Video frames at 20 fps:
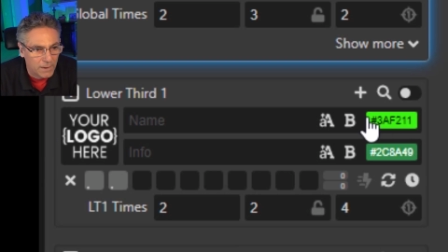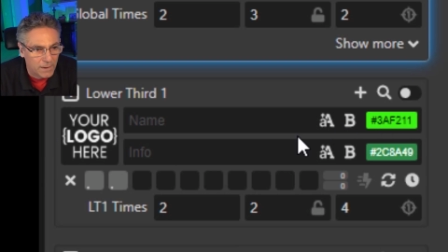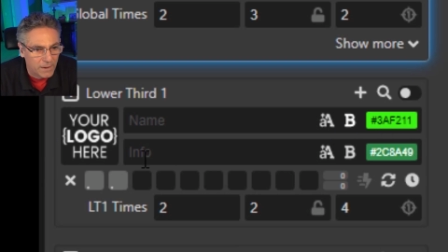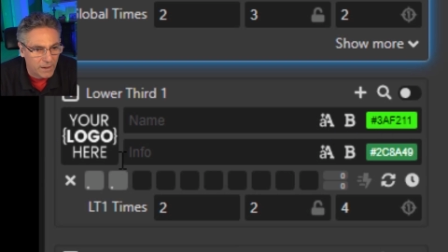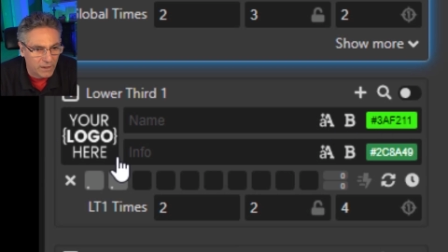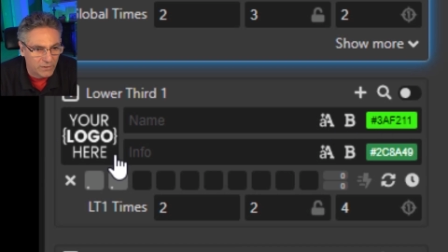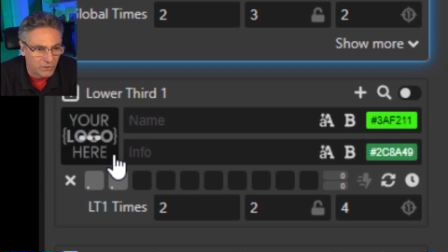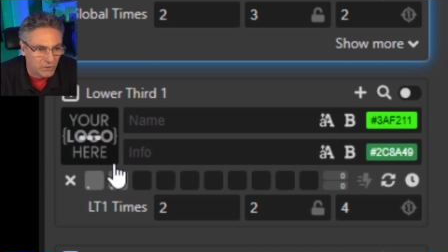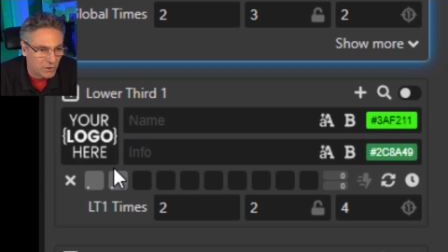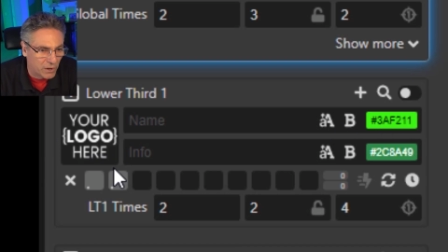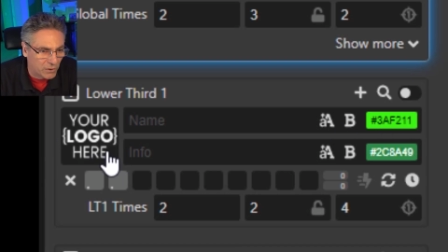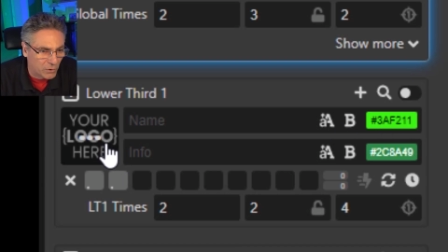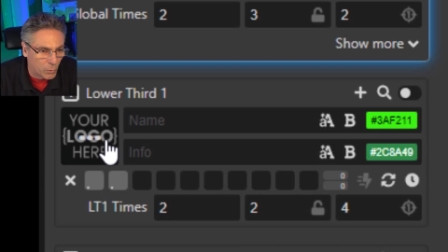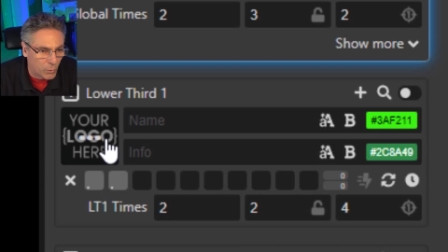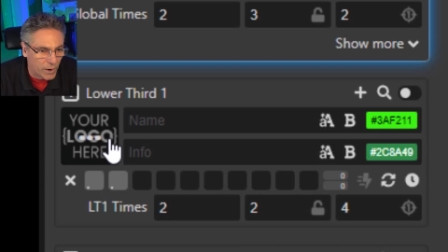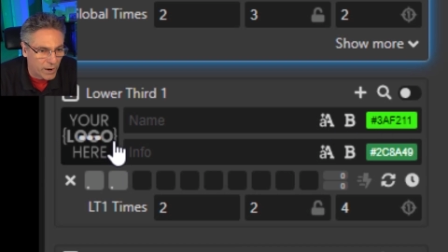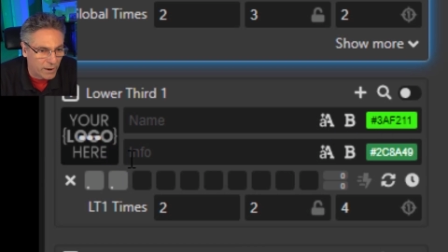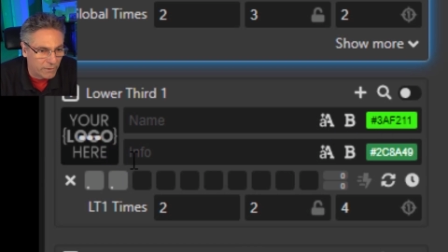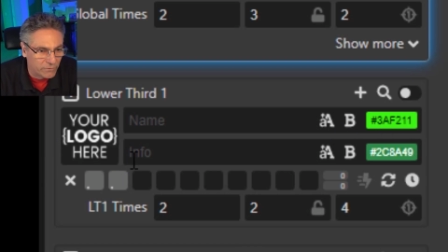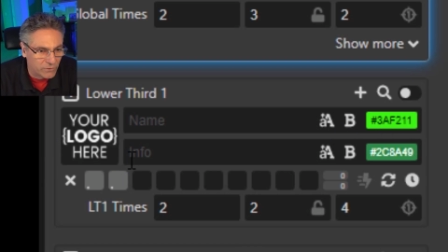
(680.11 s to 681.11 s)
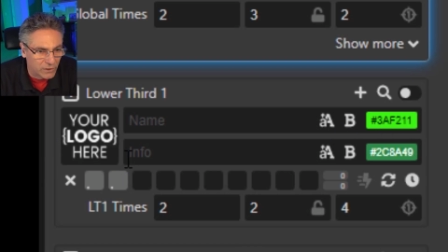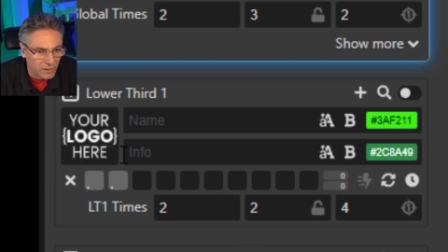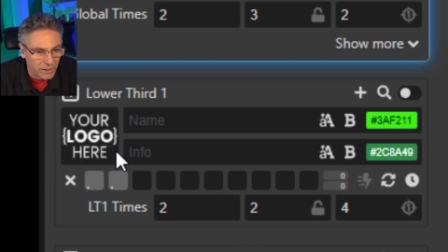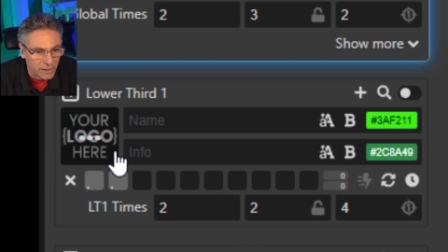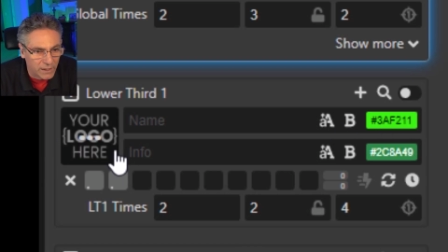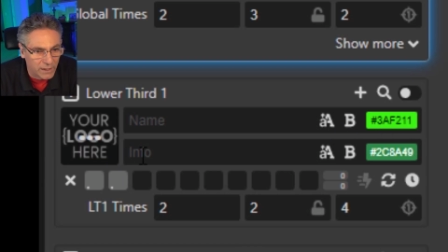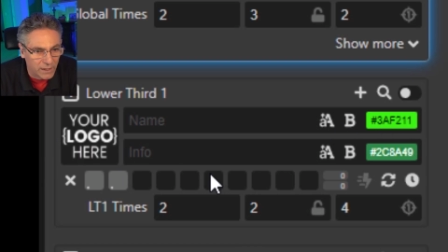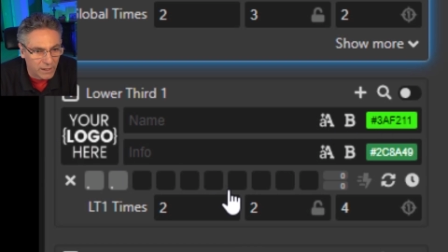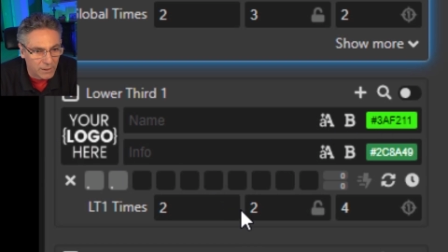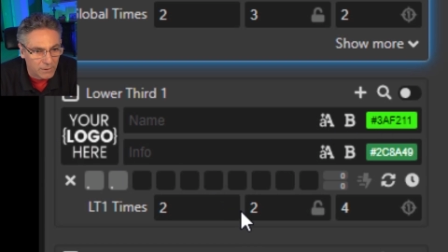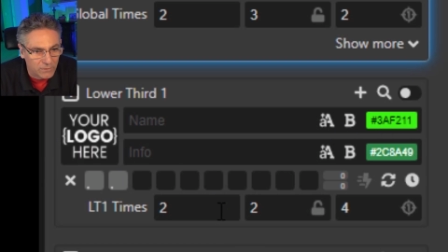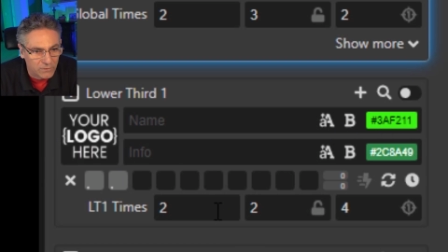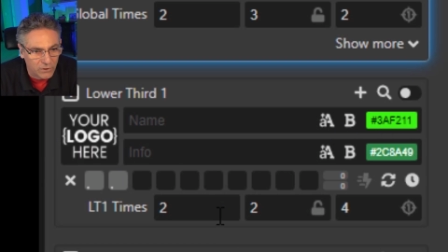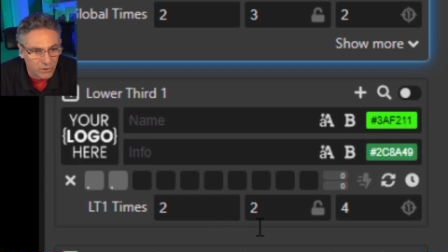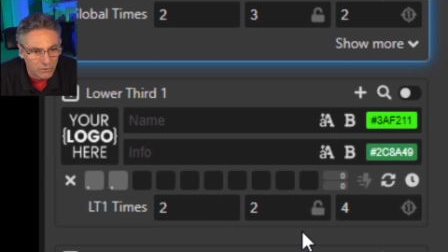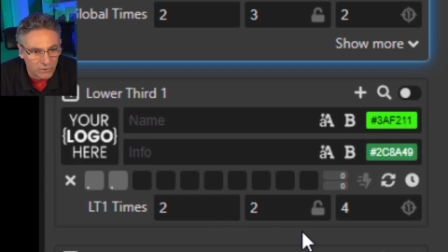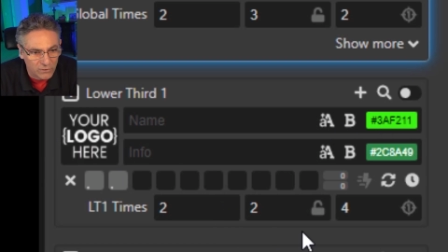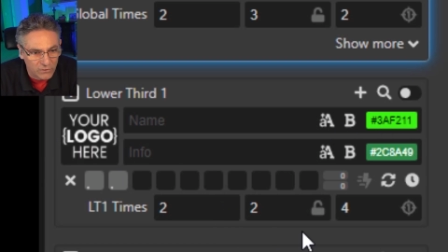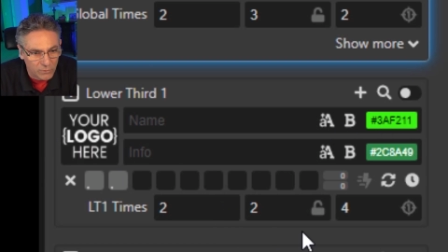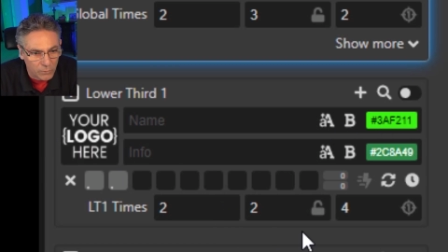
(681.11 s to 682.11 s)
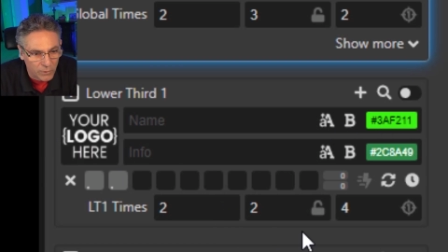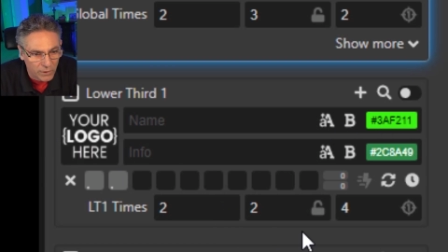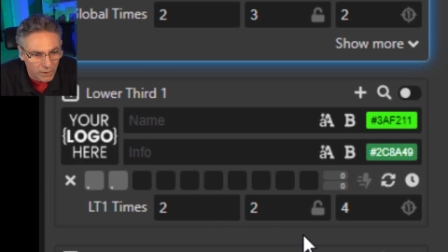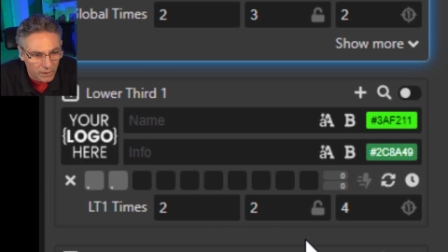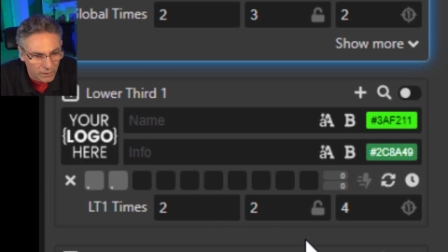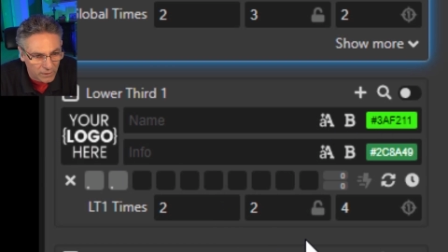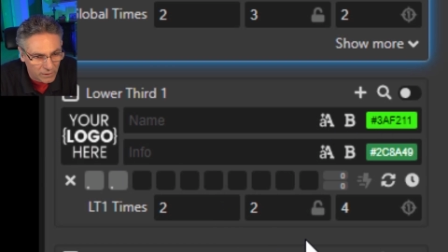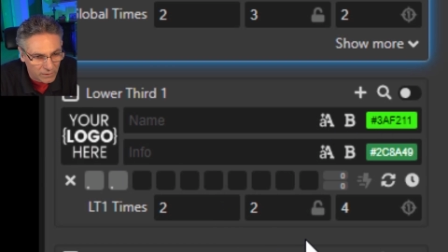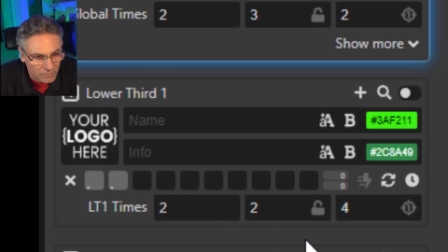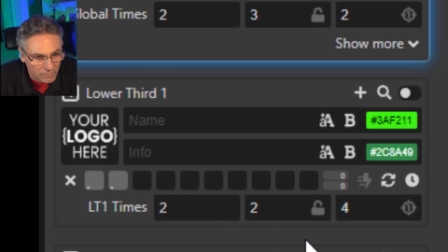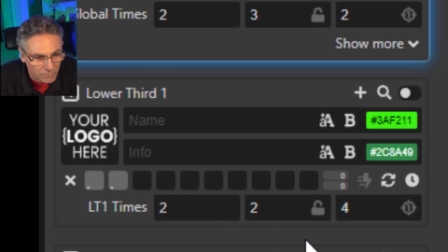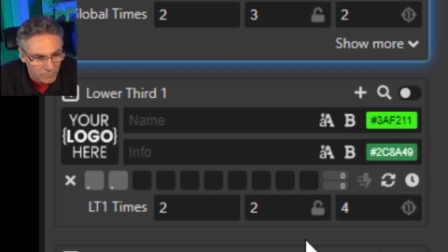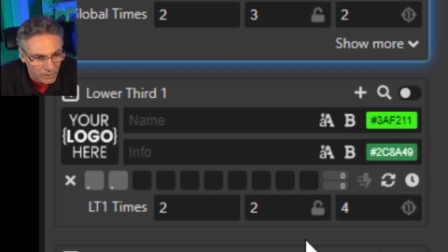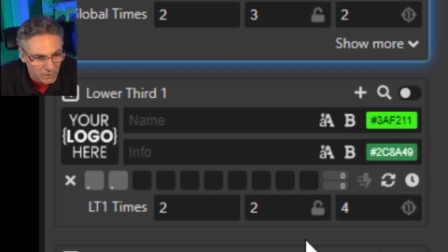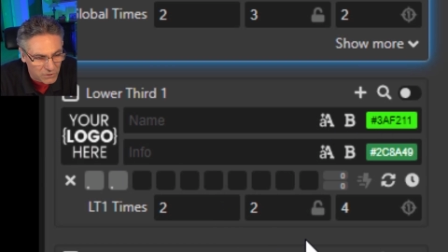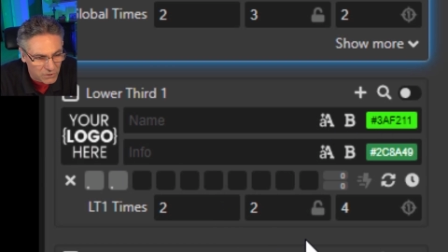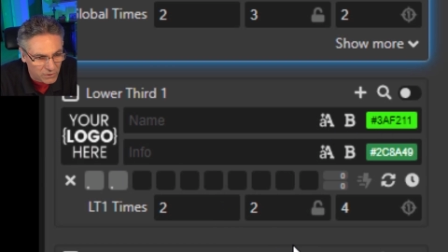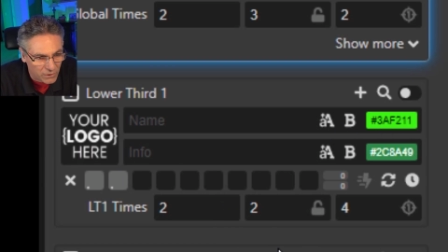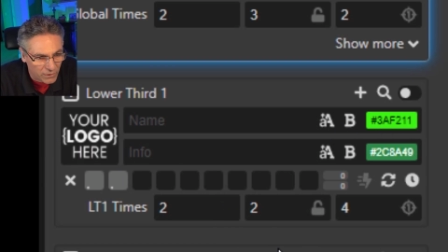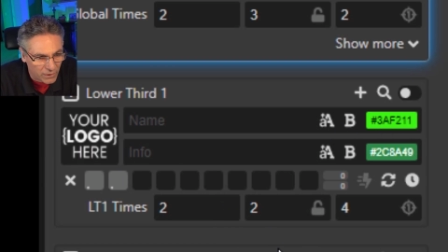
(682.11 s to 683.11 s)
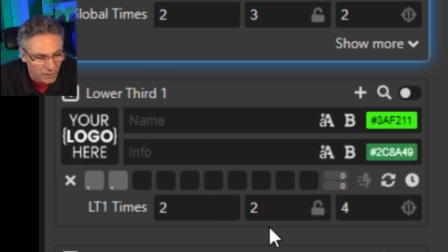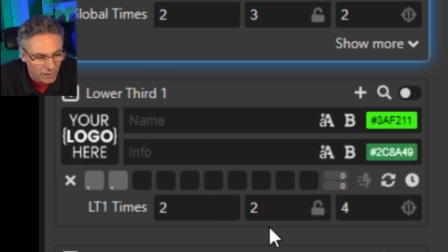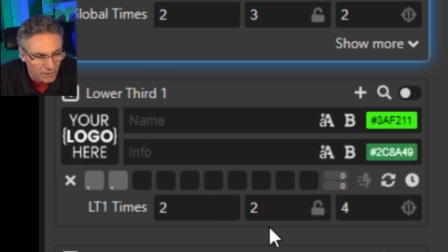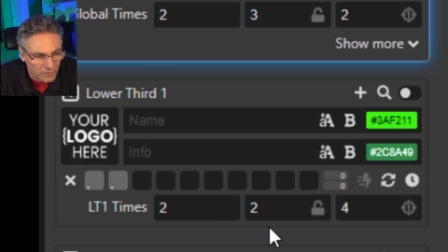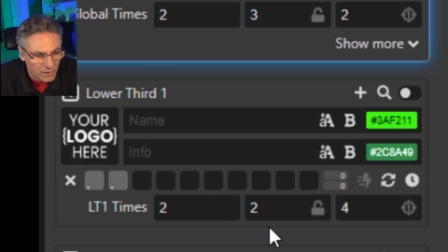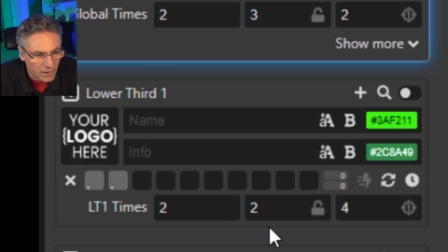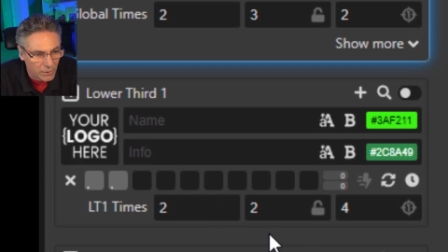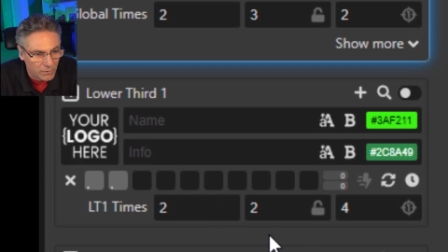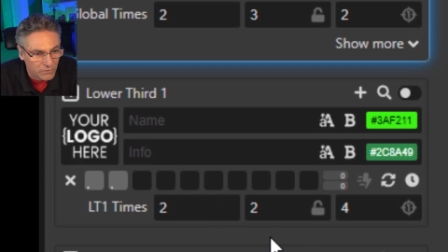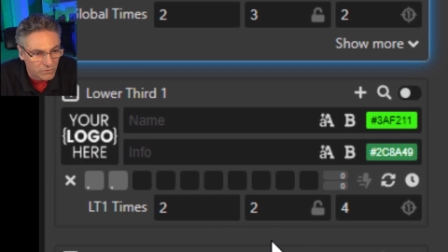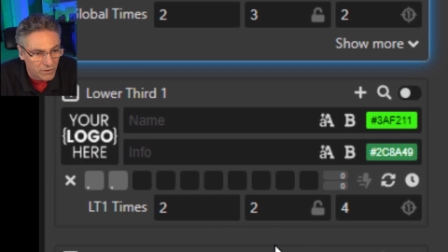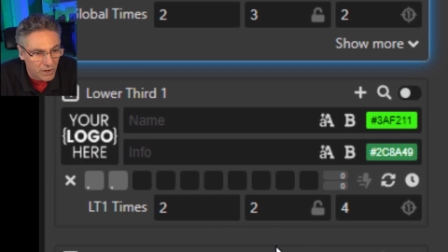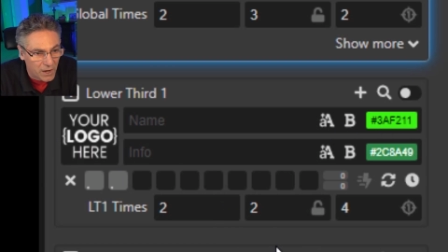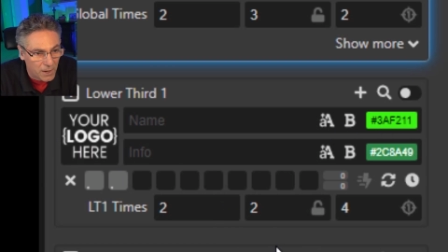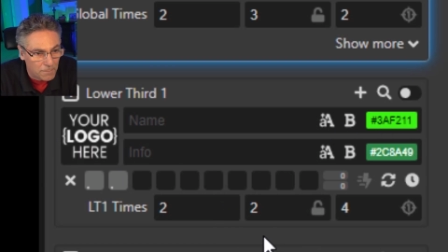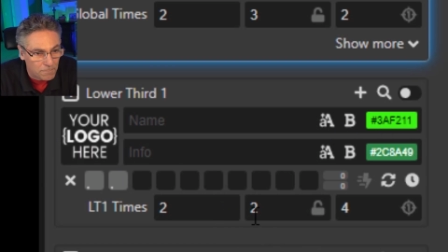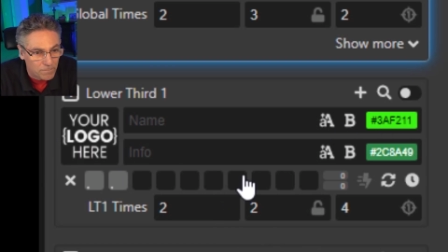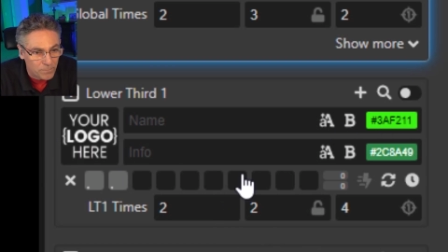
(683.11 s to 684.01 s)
That's another way of deleting it. So just wanted to let you know that that's how it's done.